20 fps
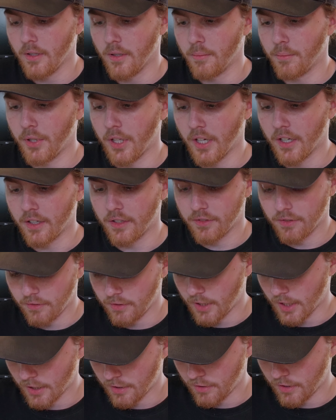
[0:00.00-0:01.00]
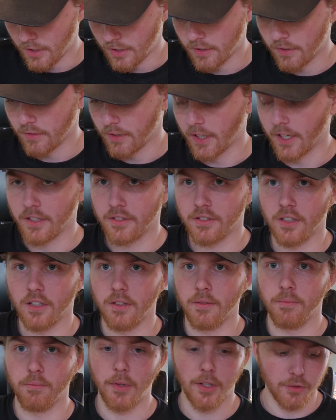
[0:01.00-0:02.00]
But yeah, so you get, like I
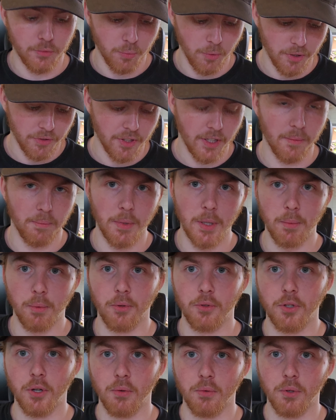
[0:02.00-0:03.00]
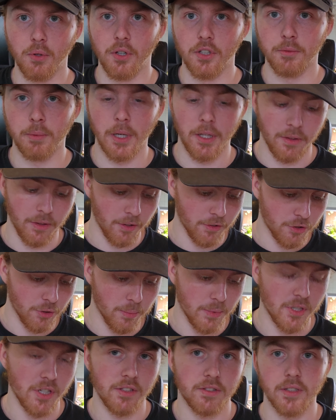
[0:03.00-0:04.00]
said, that's one thing people don't realize about the
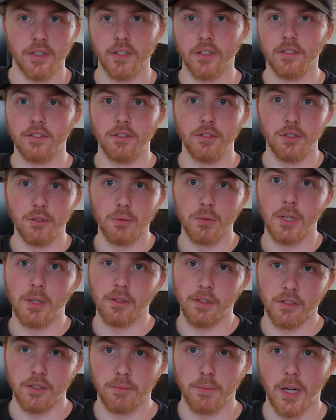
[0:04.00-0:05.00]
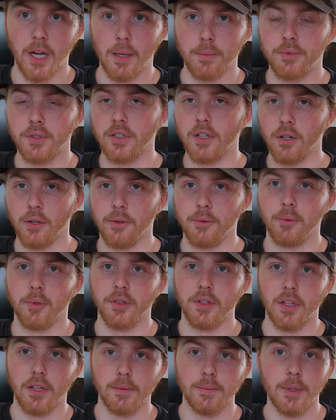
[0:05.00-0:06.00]
Superjets is you do get lily pipes and hose
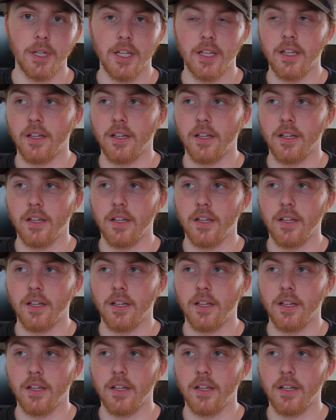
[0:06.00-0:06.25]
with them.